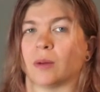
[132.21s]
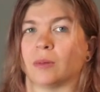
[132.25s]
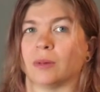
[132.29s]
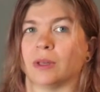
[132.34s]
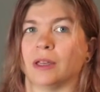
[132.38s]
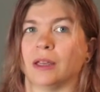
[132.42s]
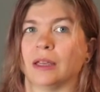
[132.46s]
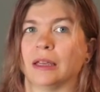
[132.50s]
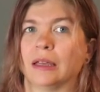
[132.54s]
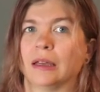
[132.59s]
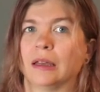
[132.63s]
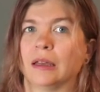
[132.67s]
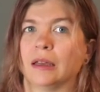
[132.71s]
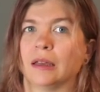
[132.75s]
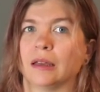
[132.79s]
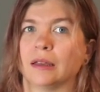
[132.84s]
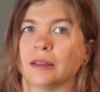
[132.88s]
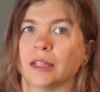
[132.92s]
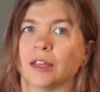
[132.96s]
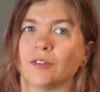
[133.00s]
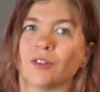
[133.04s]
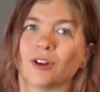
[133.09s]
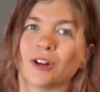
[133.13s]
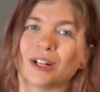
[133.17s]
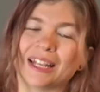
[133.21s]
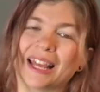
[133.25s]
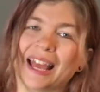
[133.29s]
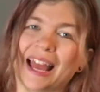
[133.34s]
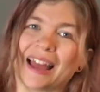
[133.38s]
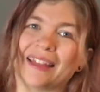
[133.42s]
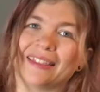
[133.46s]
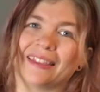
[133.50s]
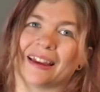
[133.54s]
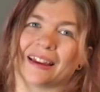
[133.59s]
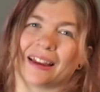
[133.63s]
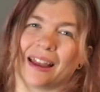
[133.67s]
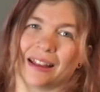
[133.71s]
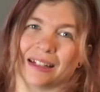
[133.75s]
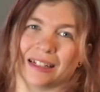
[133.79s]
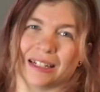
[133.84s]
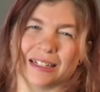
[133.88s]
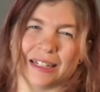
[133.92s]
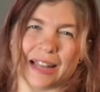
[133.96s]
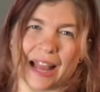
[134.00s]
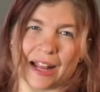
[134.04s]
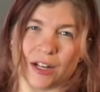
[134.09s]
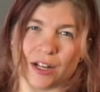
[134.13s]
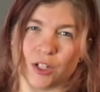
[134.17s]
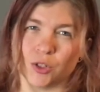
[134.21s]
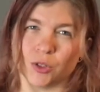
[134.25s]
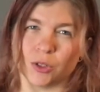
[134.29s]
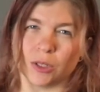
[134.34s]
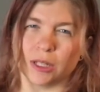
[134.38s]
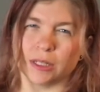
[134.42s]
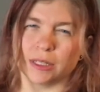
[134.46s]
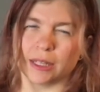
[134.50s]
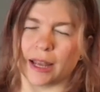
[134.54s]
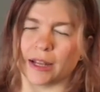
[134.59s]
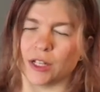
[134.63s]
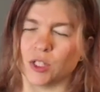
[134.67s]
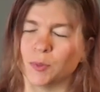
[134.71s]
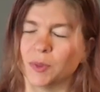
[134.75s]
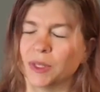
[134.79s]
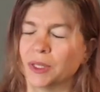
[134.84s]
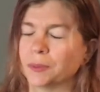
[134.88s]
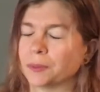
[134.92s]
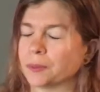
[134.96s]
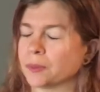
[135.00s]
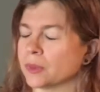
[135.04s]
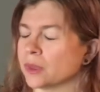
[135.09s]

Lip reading: already had that kind of natural attachment.